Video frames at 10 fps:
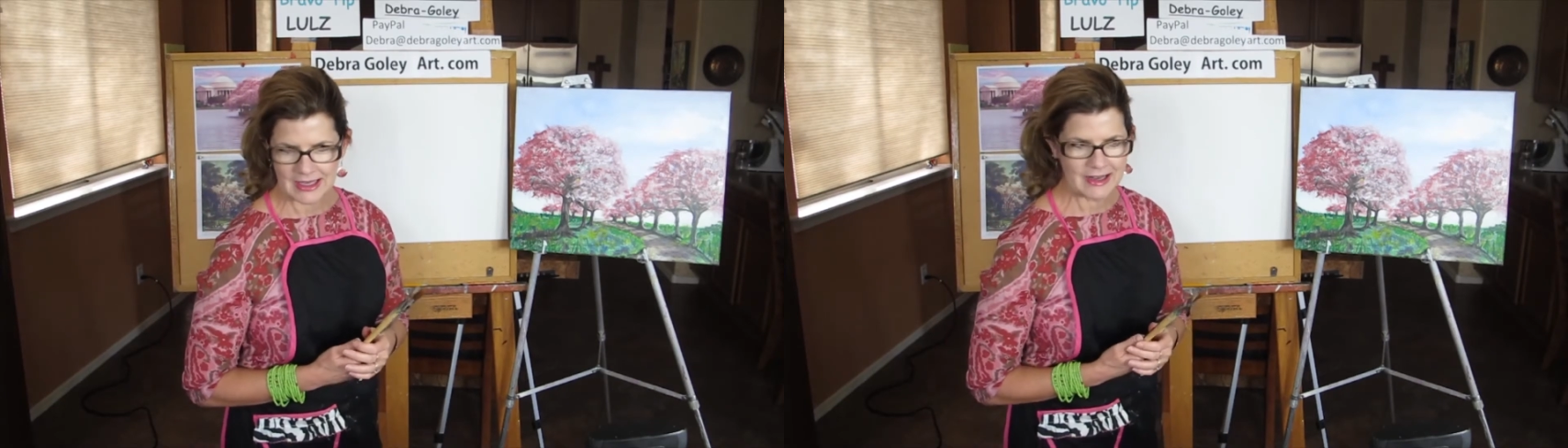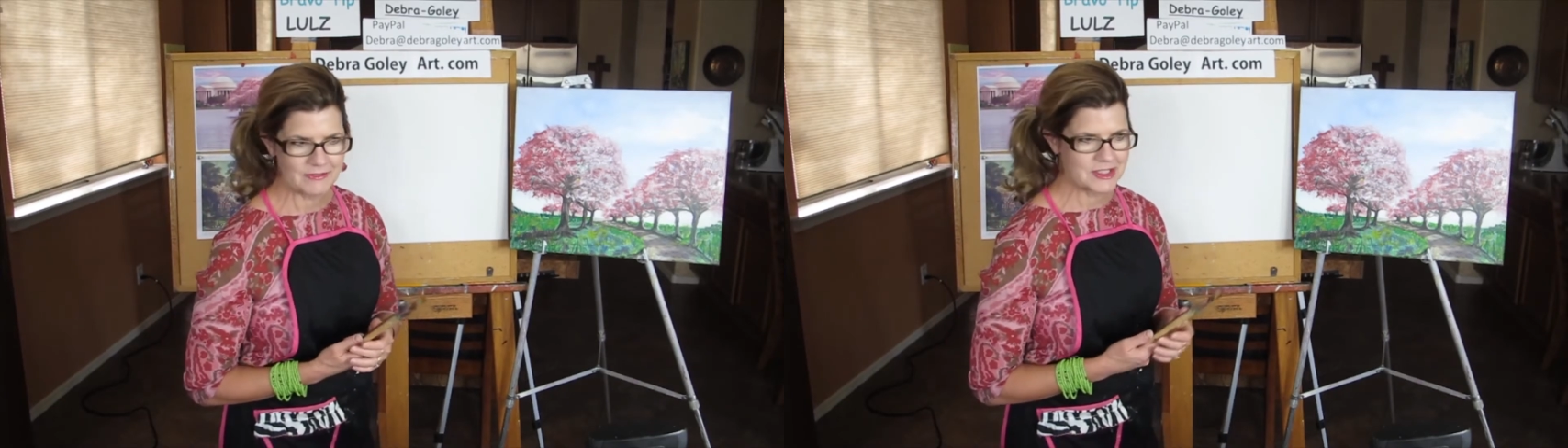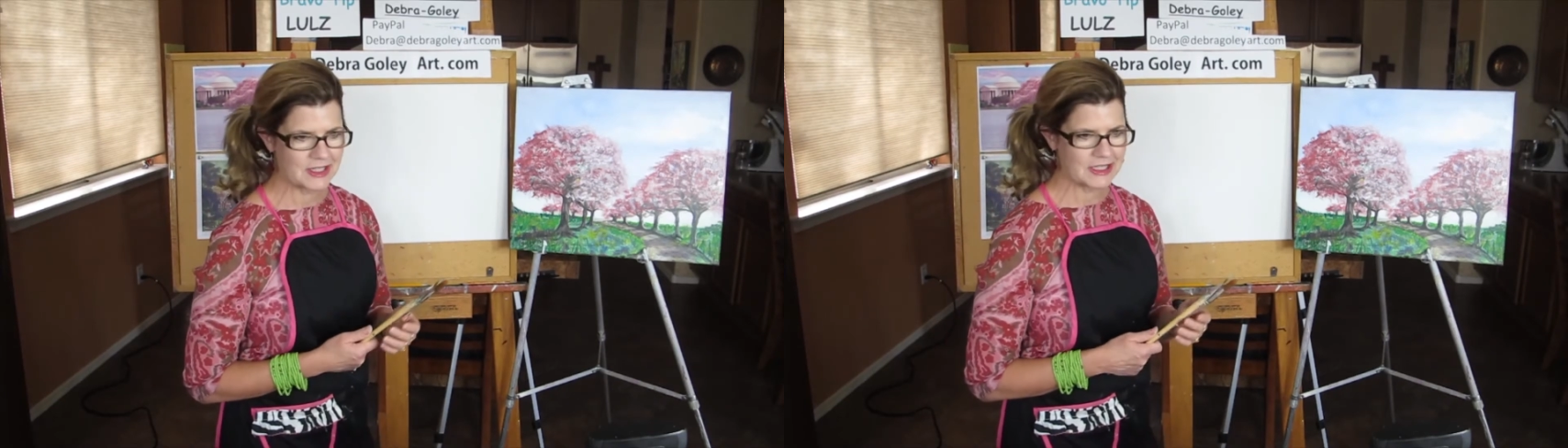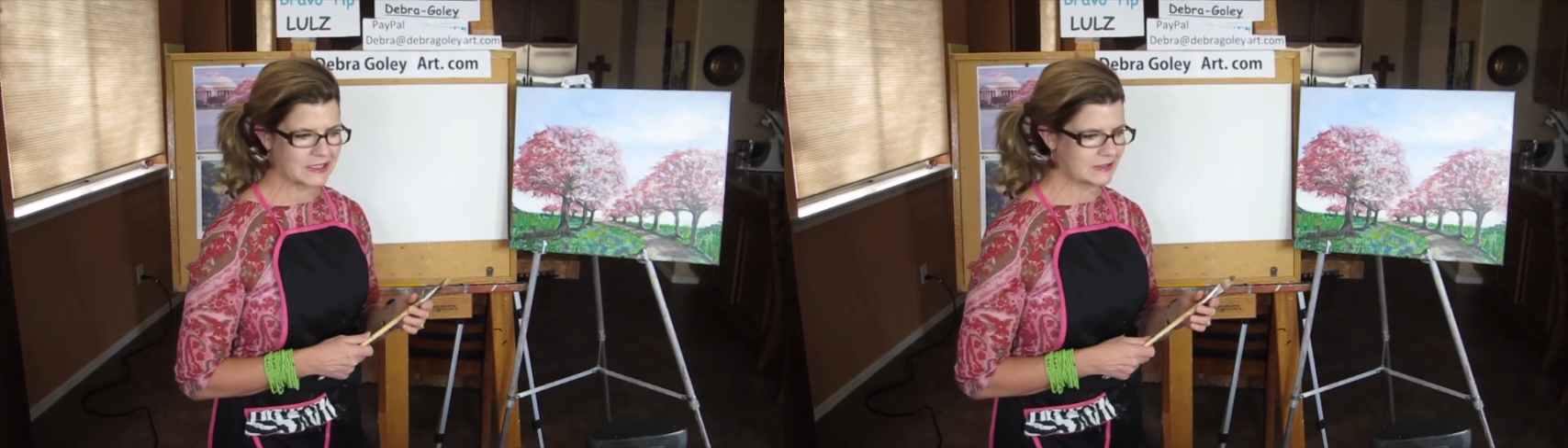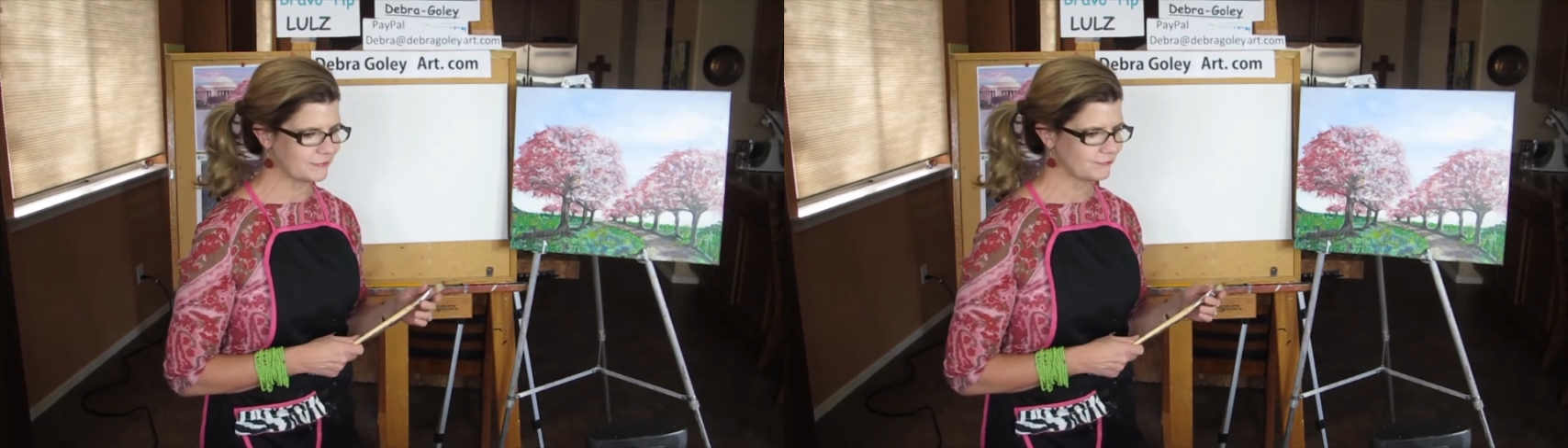have
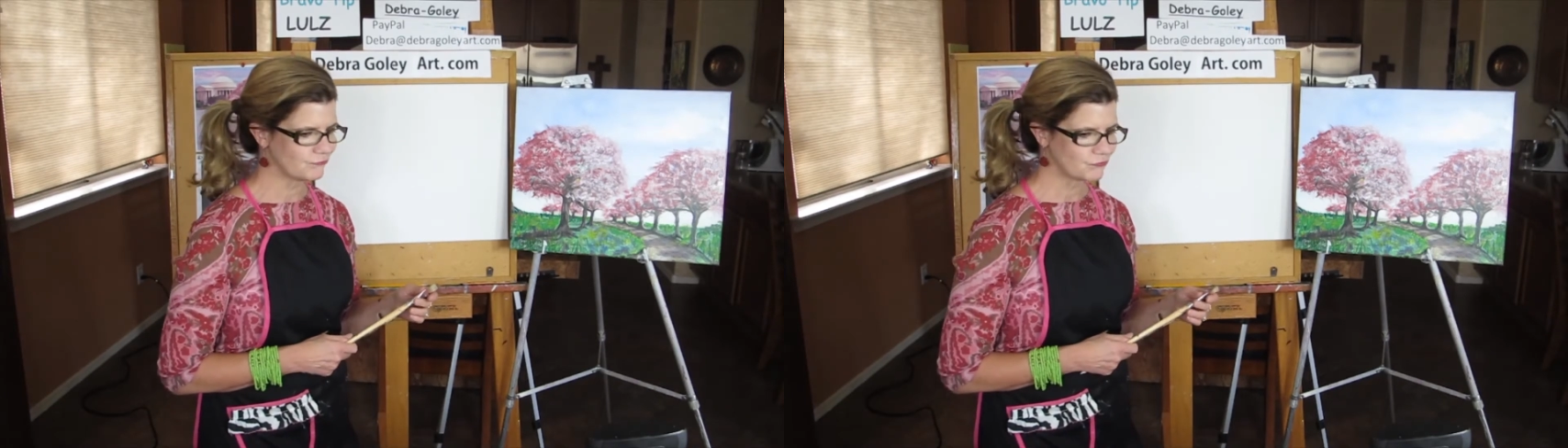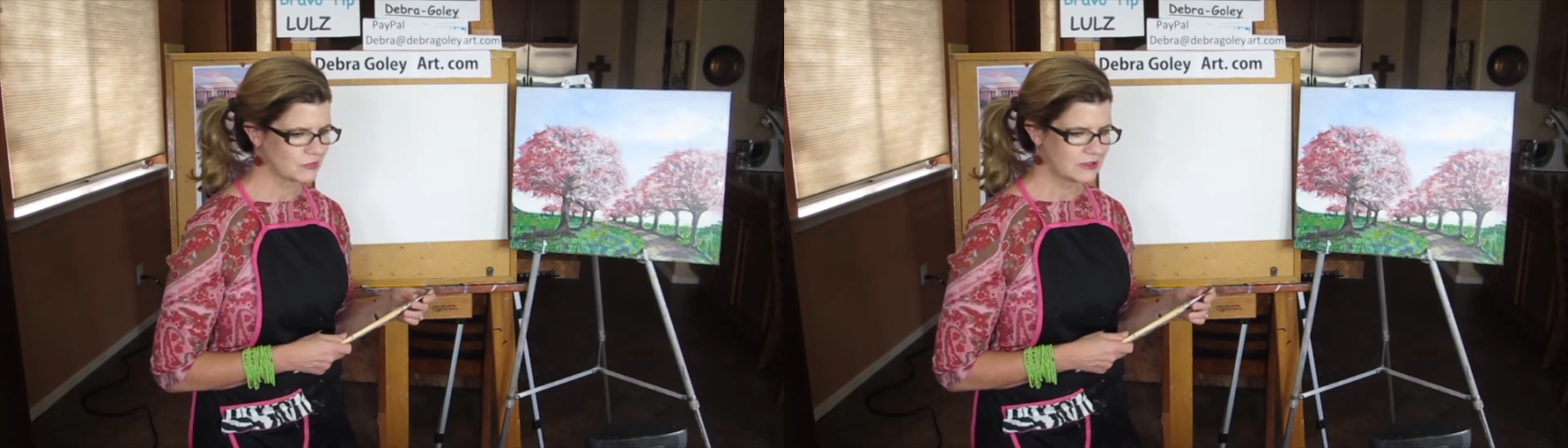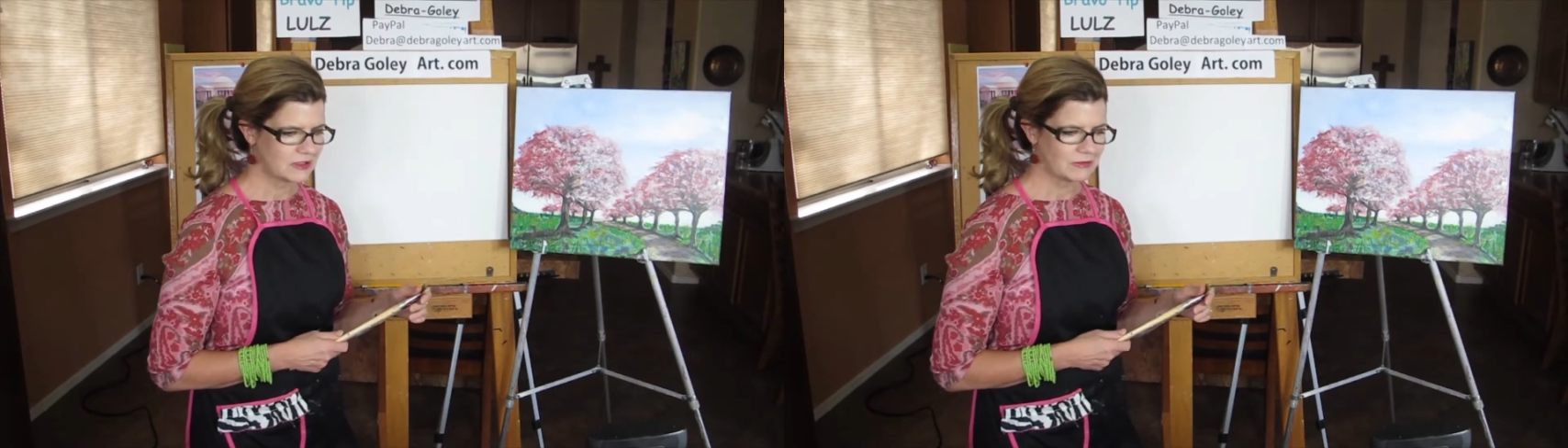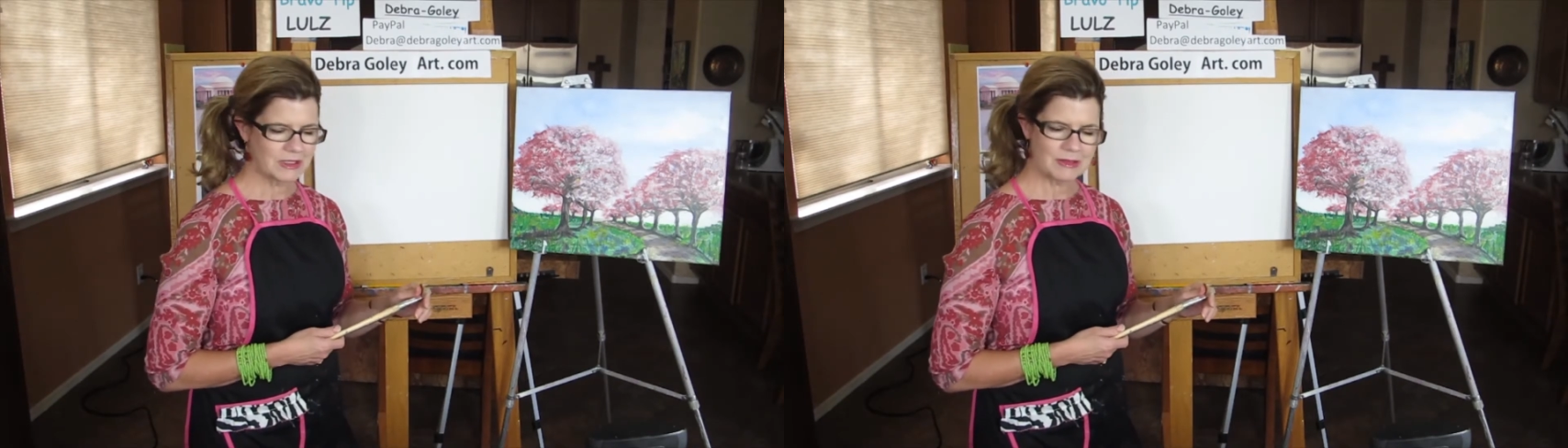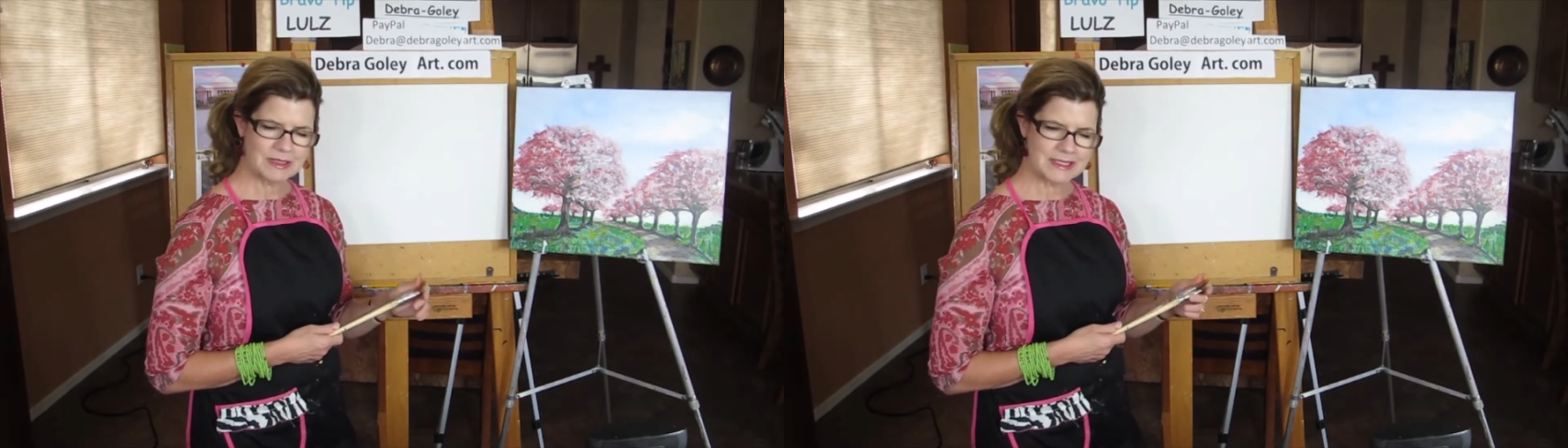done, what
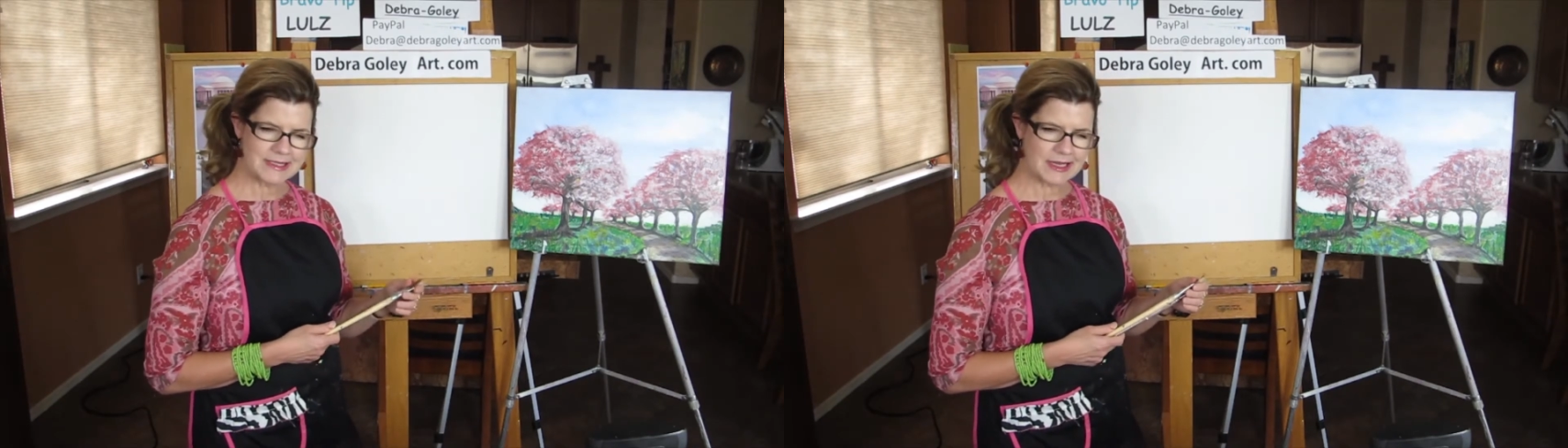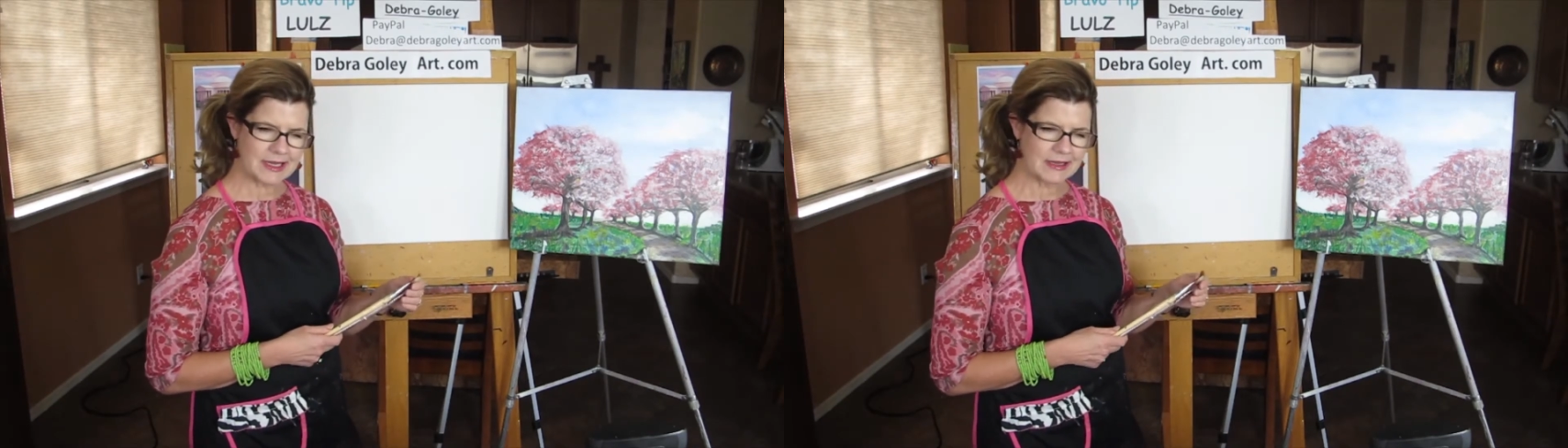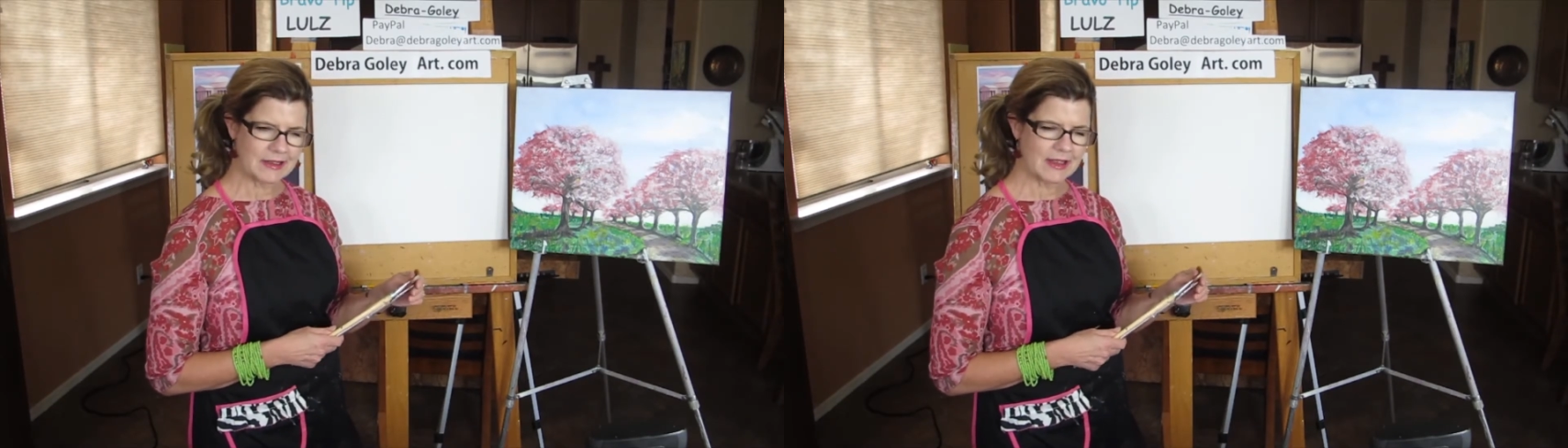do I want to say?